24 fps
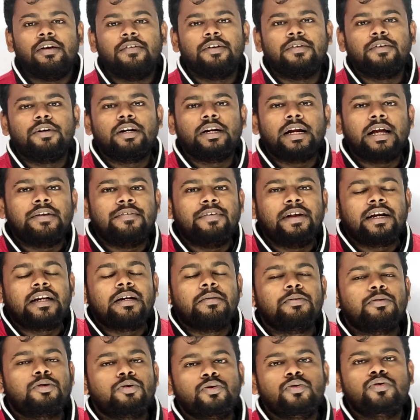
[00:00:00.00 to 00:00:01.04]
Hello everyone and
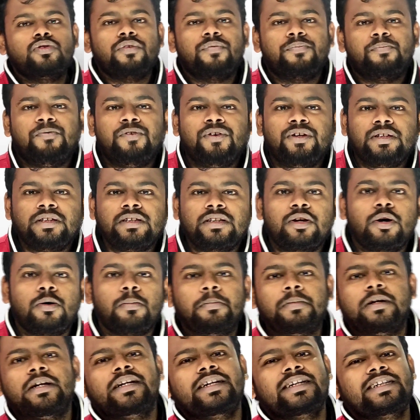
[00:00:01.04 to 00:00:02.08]
welcome to the
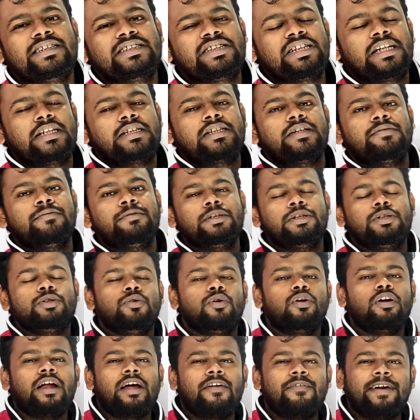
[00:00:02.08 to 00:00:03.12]
phenomenal session which
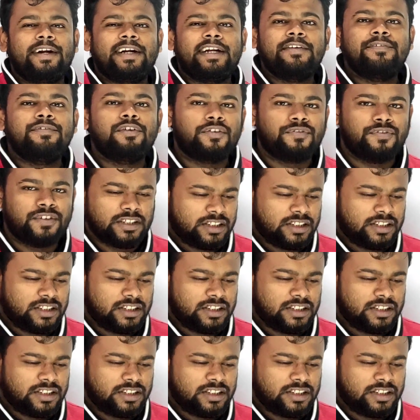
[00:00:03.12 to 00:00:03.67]
you all are waiting for.